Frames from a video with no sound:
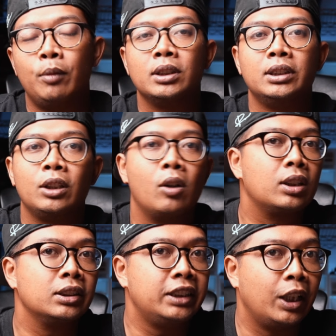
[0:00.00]
was the
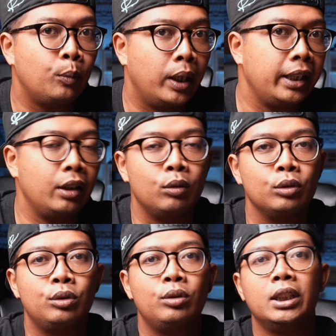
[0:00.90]
goggles Gen 1 and
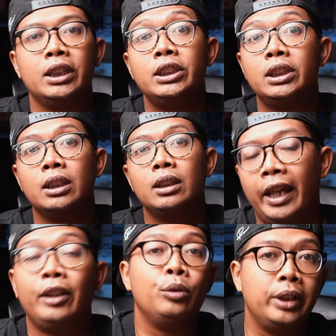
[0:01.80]
also the digital
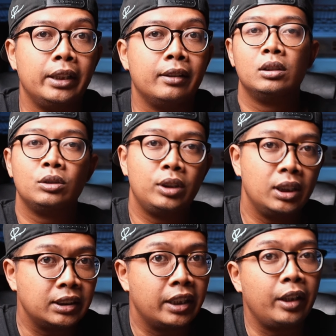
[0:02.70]
air unit. So
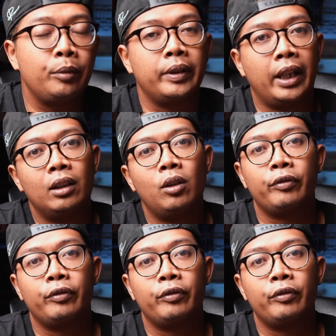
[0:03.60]
here's the thing with analog